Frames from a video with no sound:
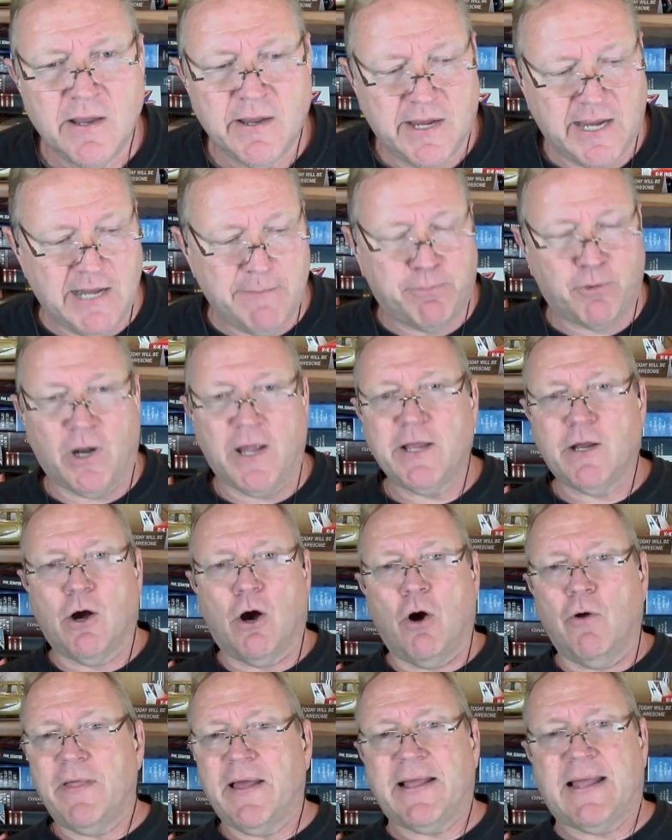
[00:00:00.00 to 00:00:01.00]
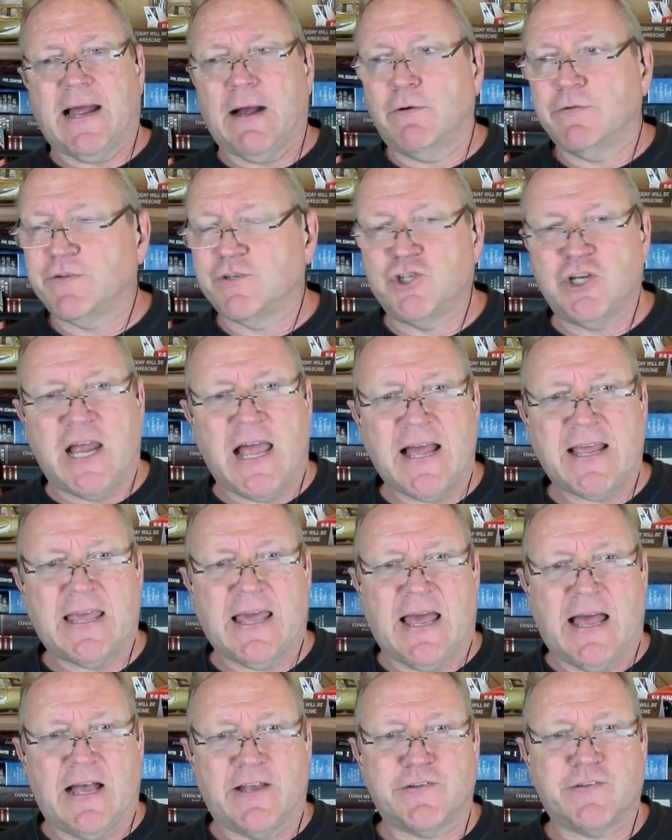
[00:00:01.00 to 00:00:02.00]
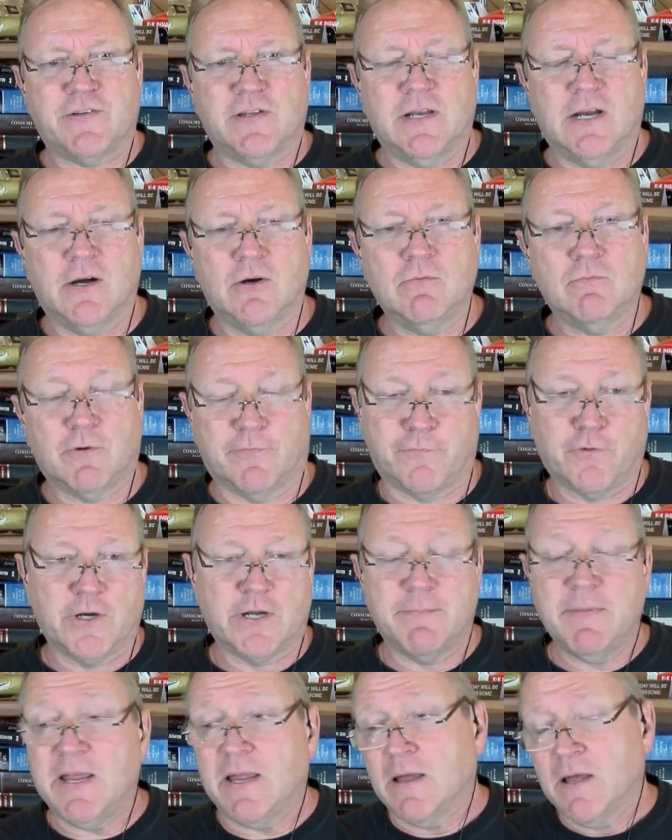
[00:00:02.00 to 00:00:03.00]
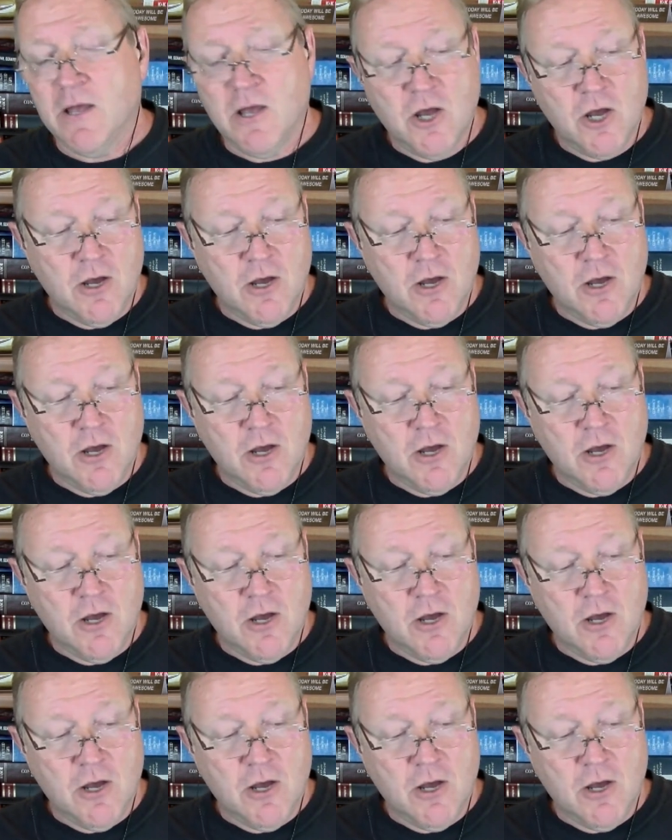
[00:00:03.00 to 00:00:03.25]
He'd probably go, "Oh, that guy was a jackass," referring to me.